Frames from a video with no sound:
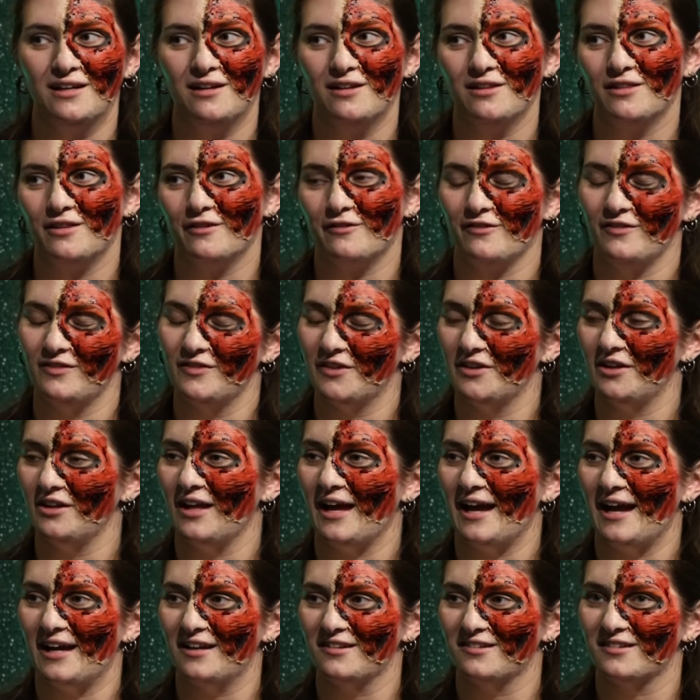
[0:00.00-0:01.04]
the, the,
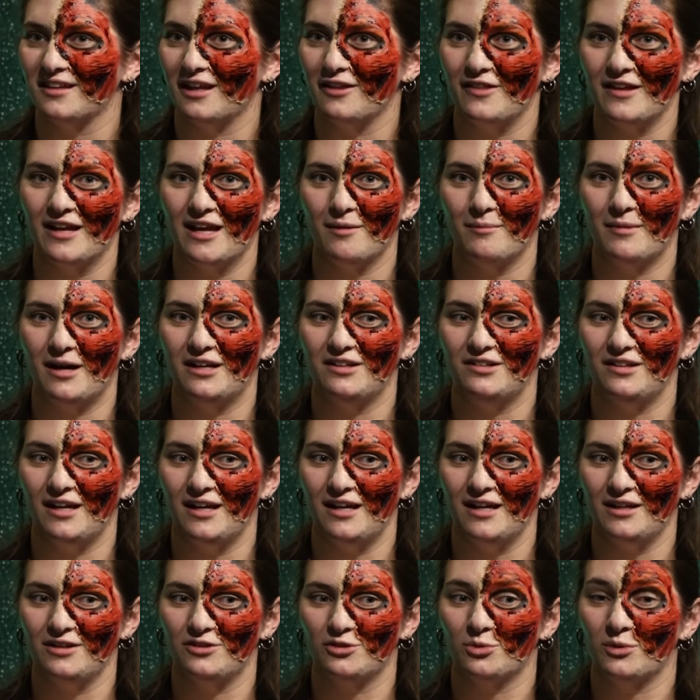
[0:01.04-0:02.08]
last, I think I'm on
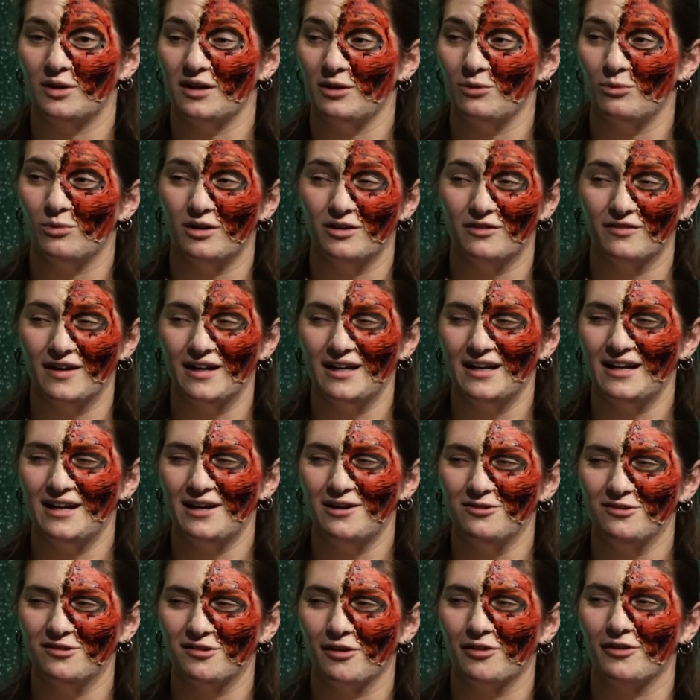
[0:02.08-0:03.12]
day 21 right now,
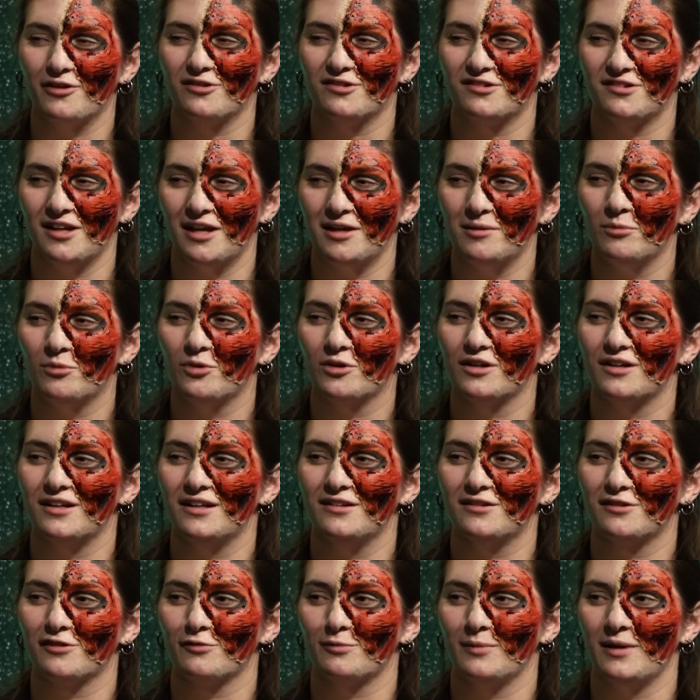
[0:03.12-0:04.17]
so there's 10 more days
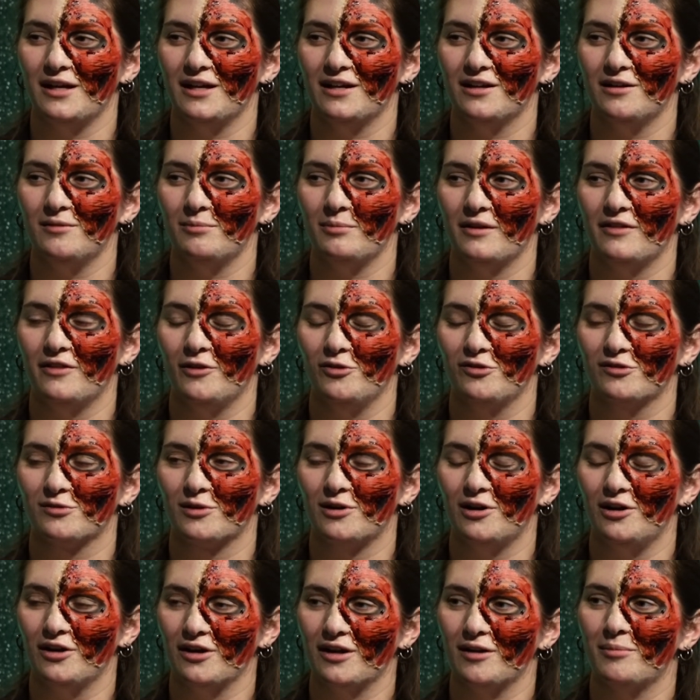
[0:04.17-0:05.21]
of makeup, and those will
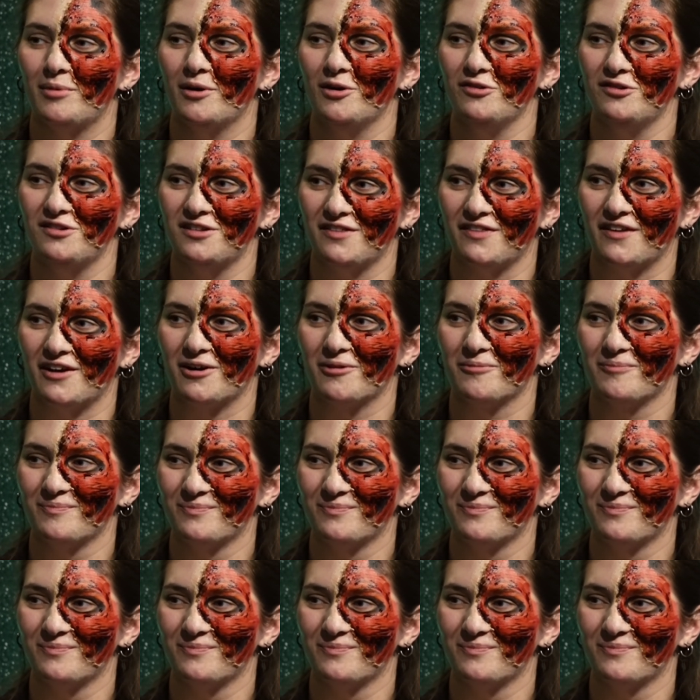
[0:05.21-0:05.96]
all get posted there.